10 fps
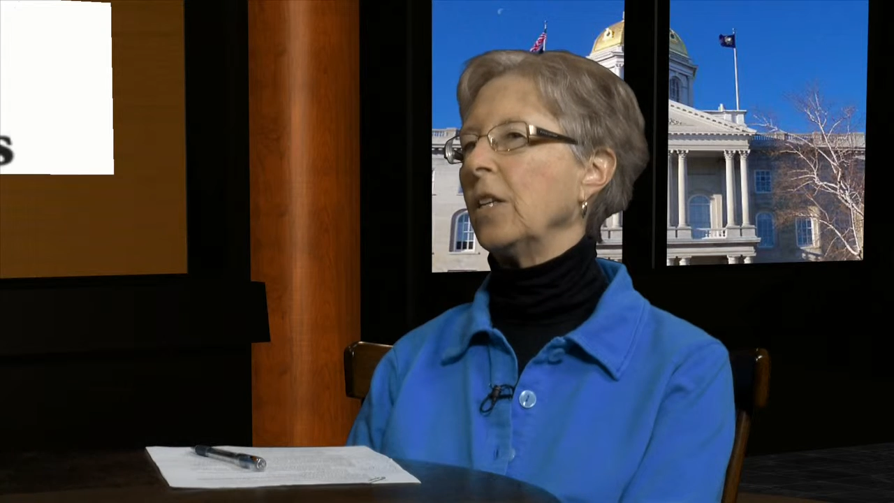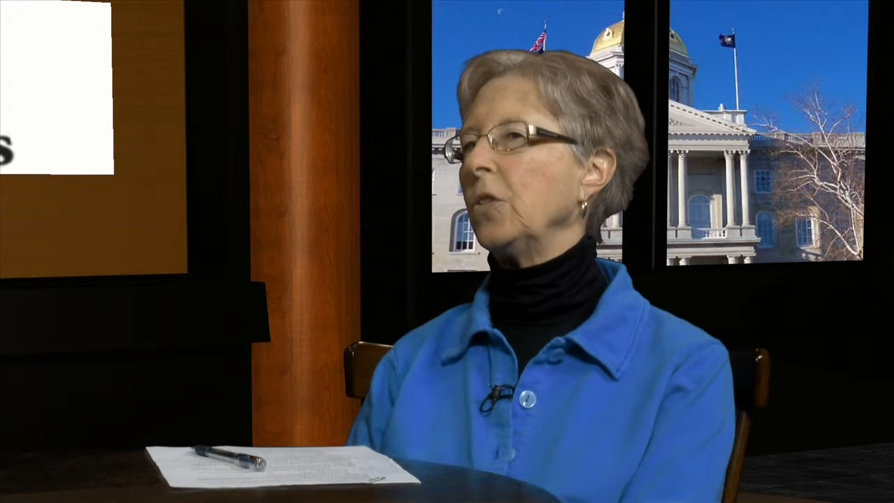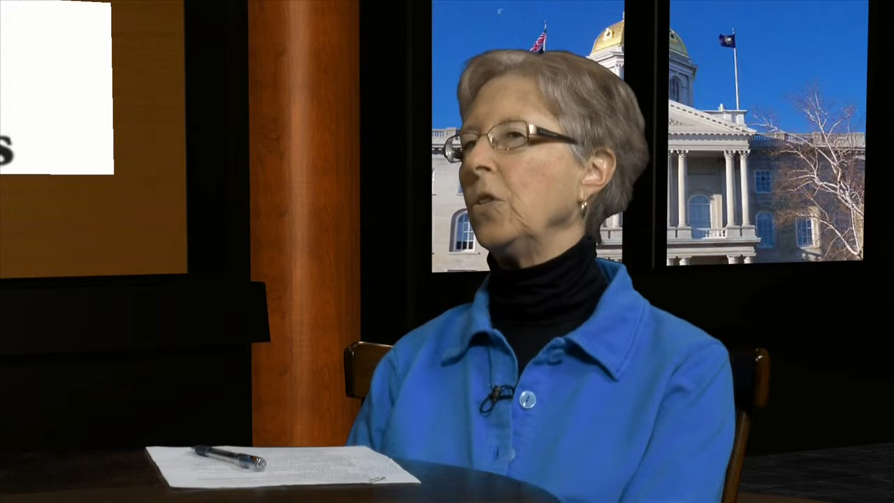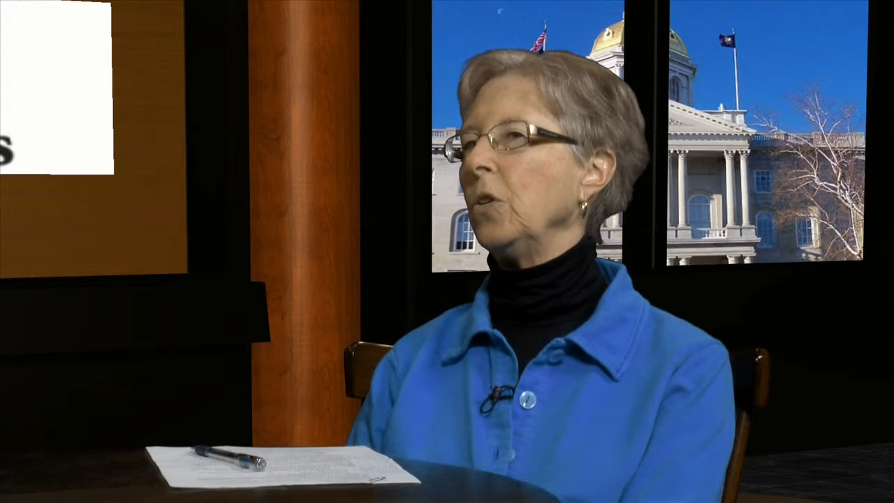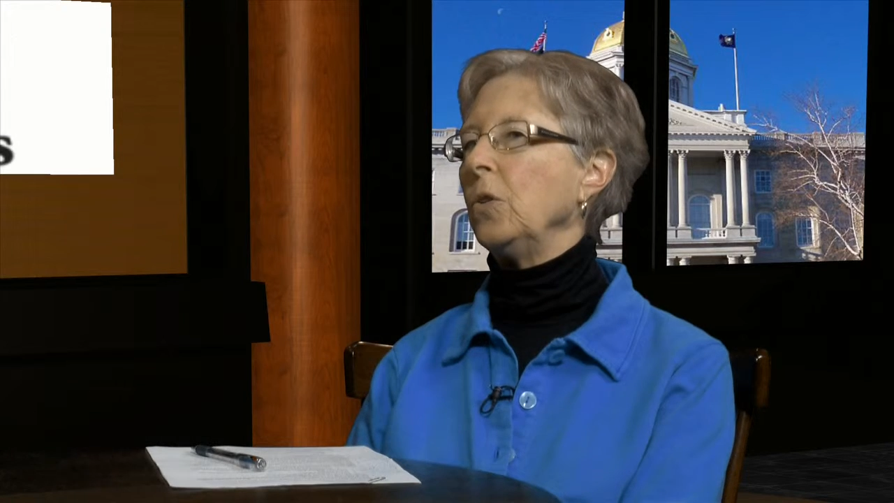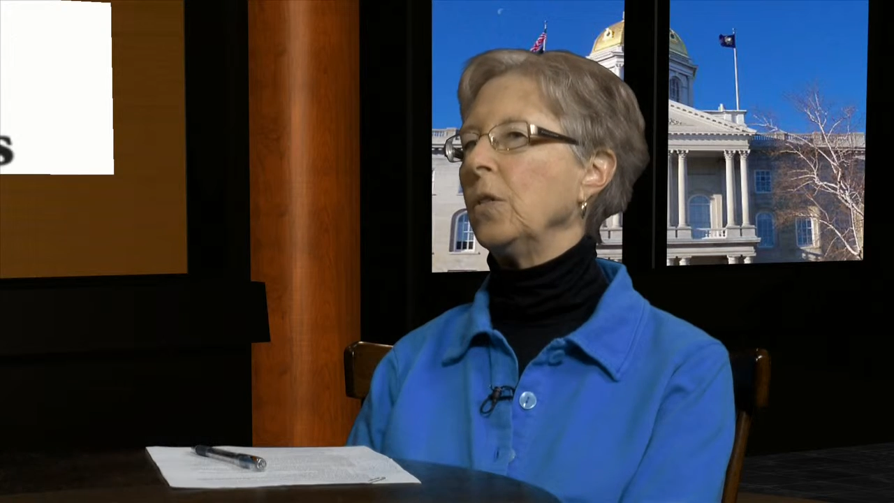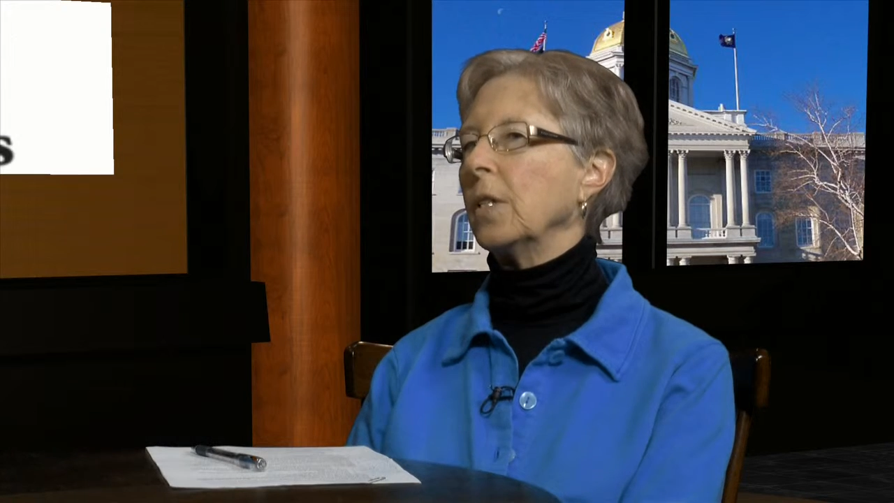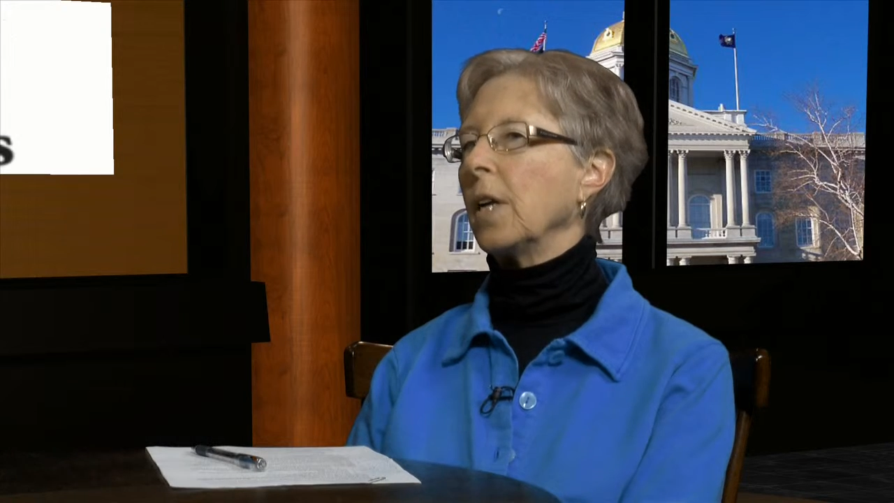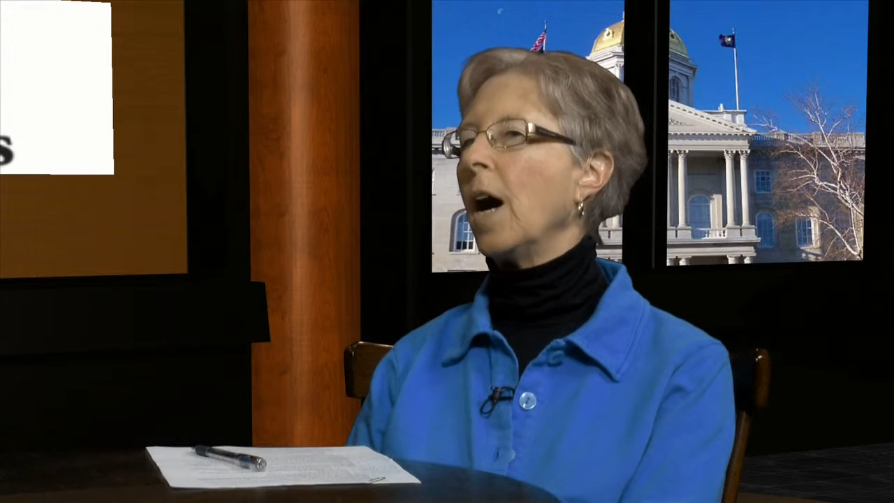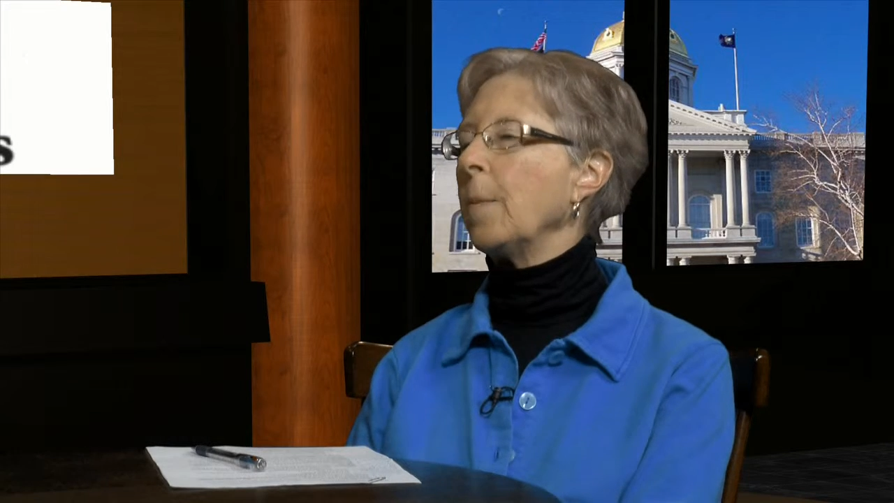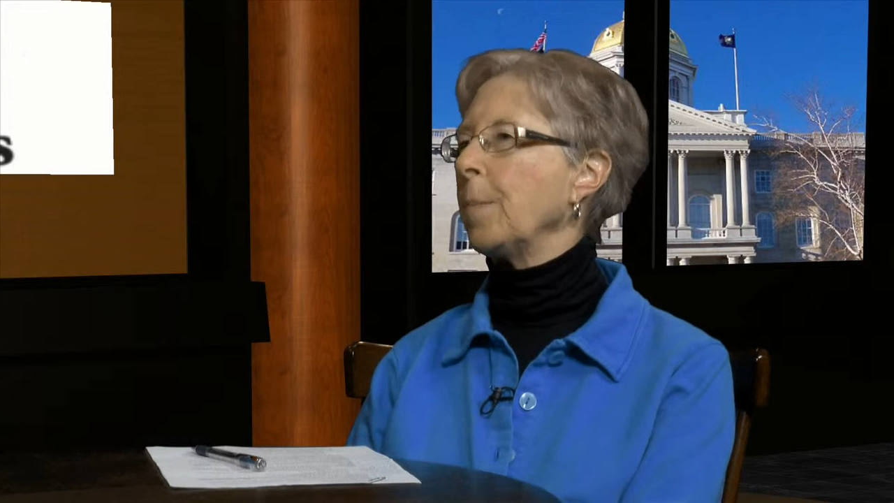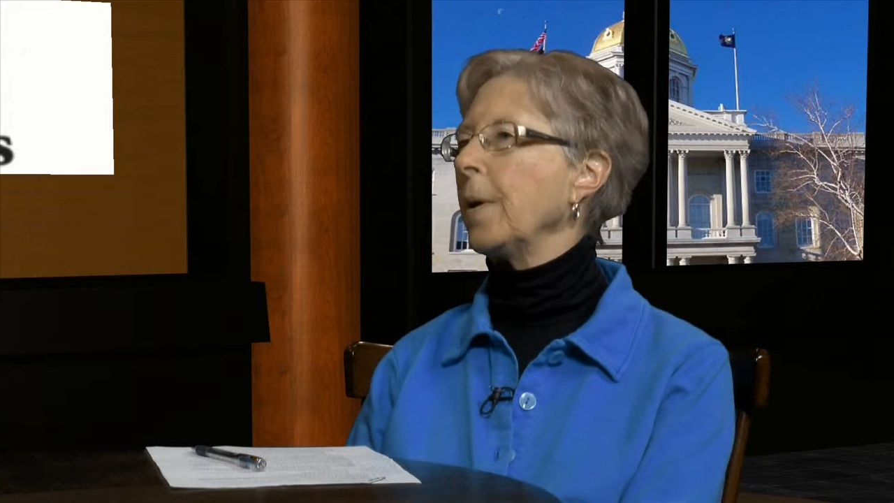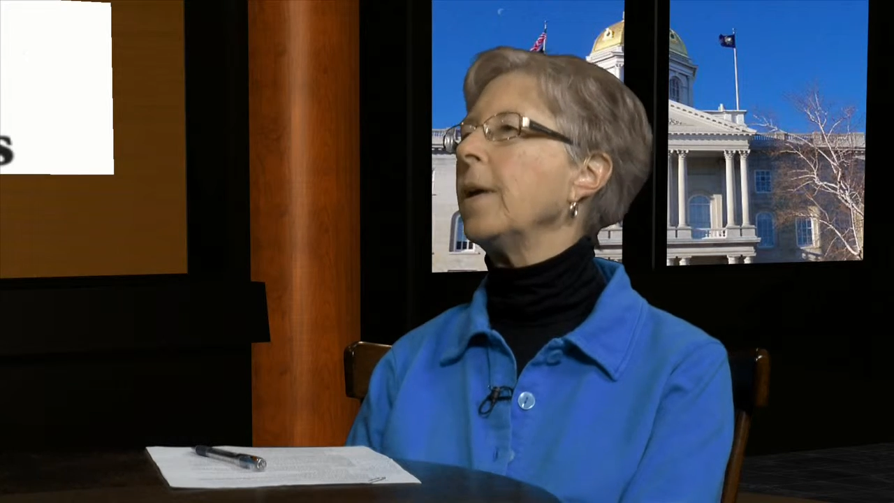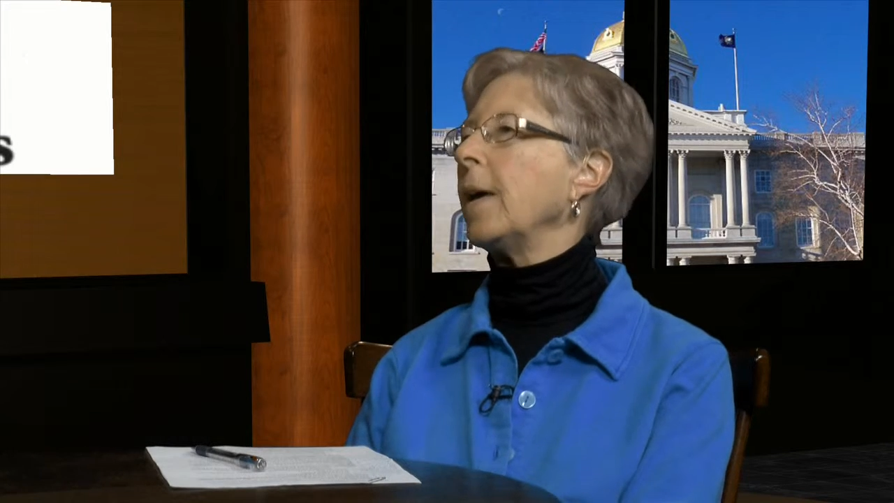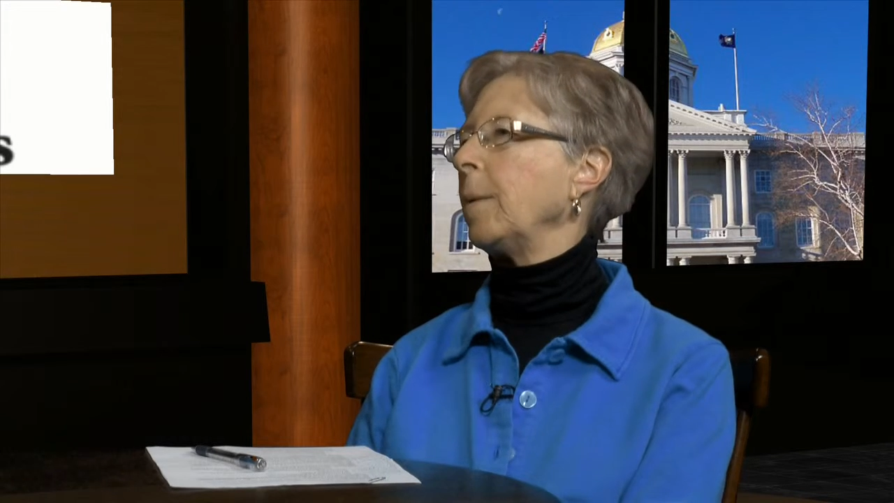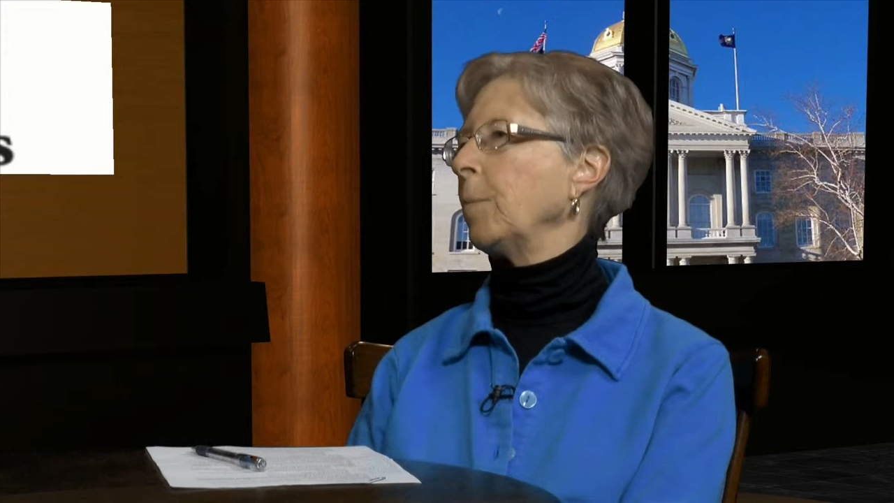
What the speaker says: to stop and